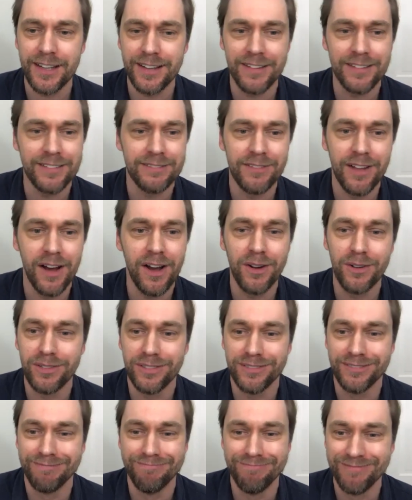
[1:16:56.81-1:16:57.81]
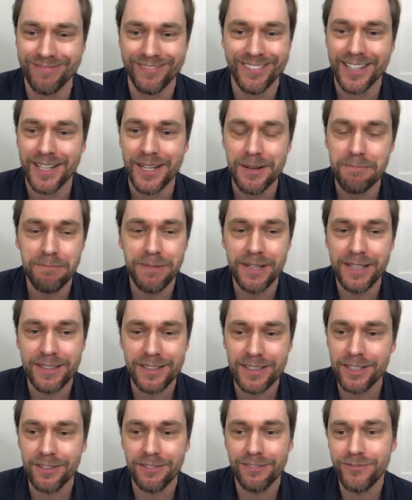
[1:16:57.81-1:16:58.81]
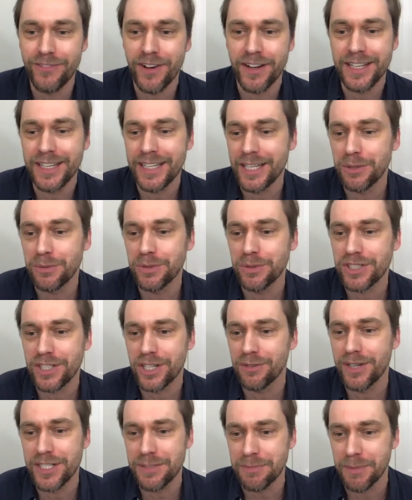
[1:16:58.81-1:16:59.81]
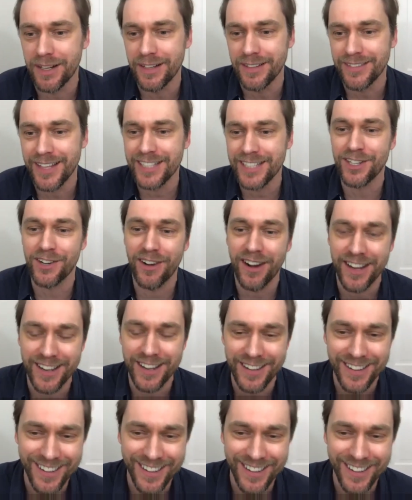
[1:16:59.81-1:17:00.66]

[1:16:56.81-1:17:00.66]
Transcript: No. Funny equals charisma. That's great.